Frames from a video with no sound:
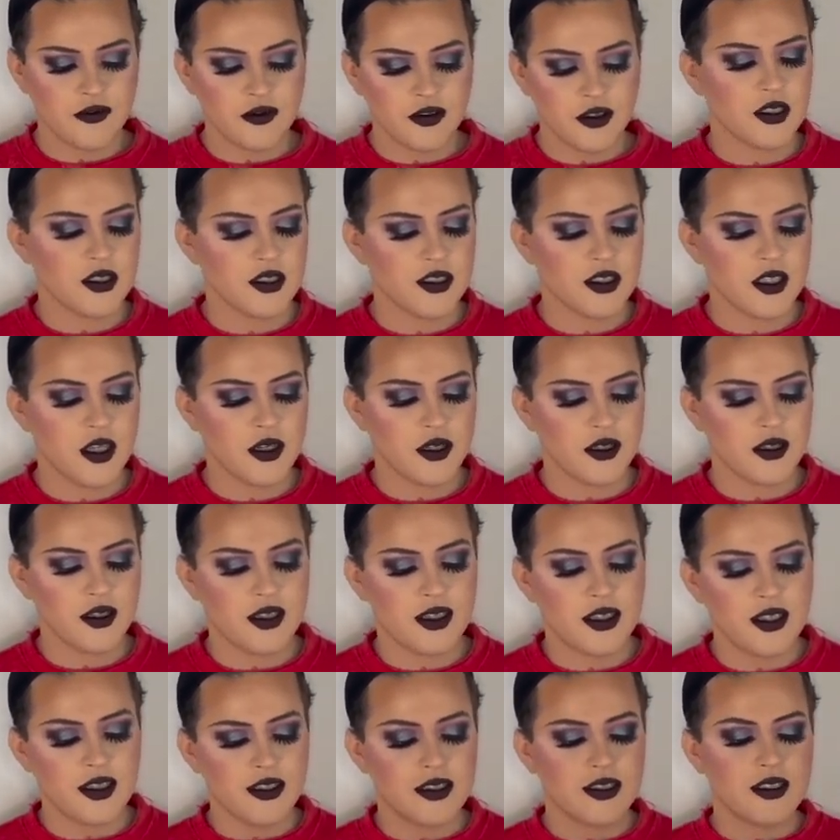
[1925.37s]
So
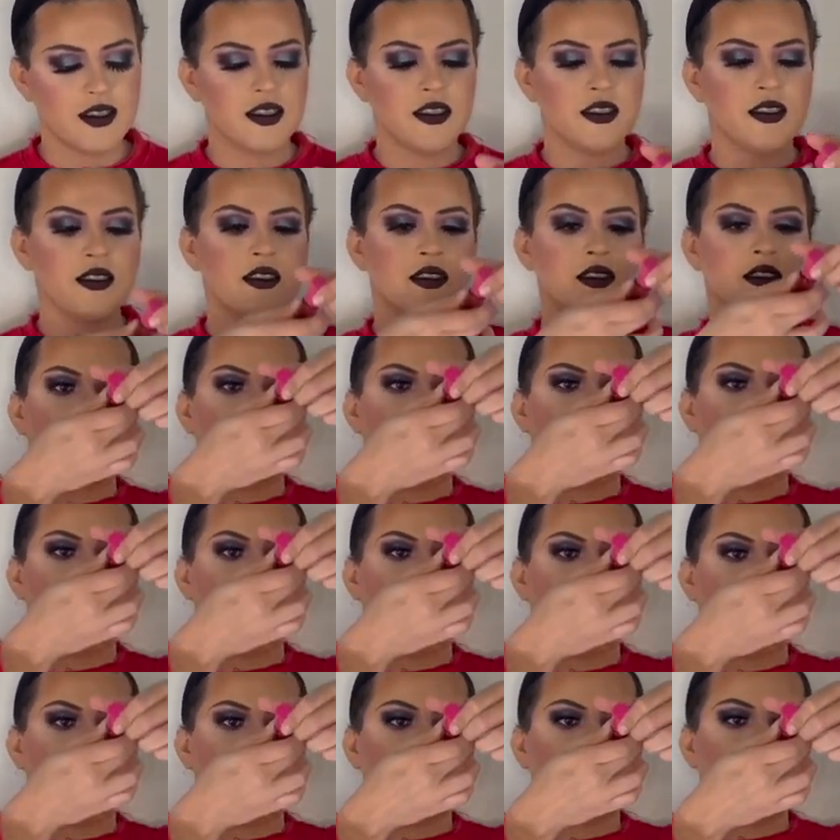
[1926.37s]
this is
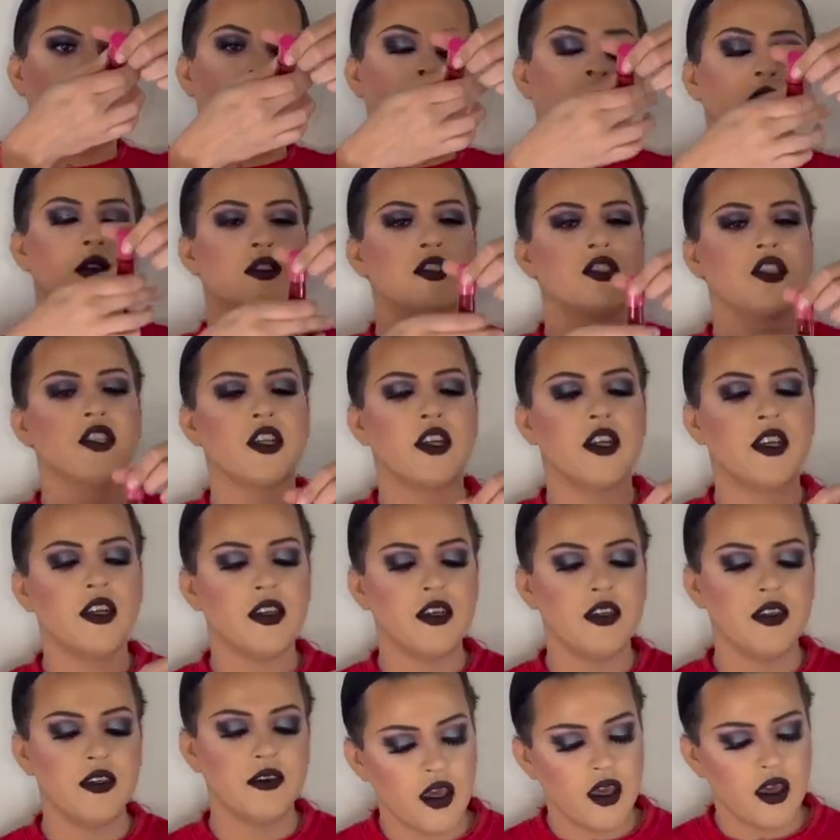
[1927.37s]
called Culture,
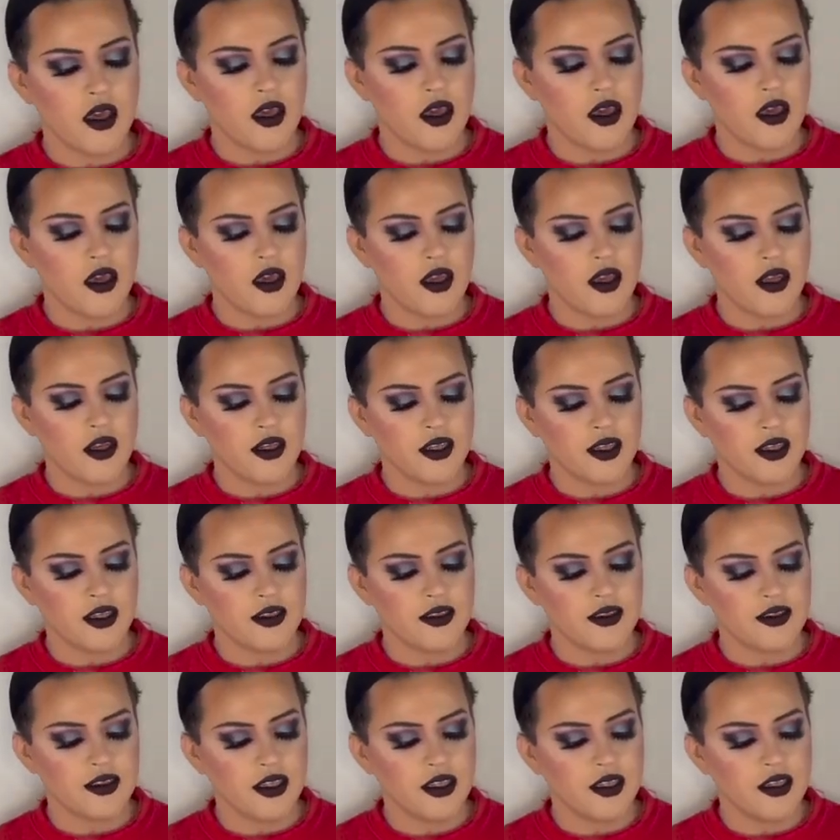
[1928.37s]
and
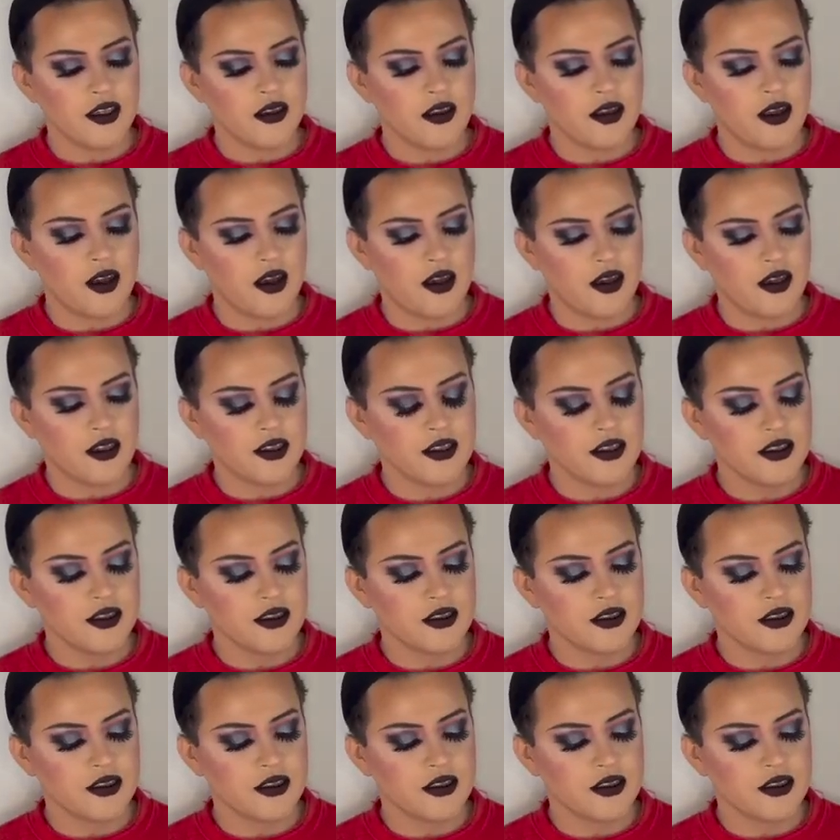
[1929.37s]
it's a gloss.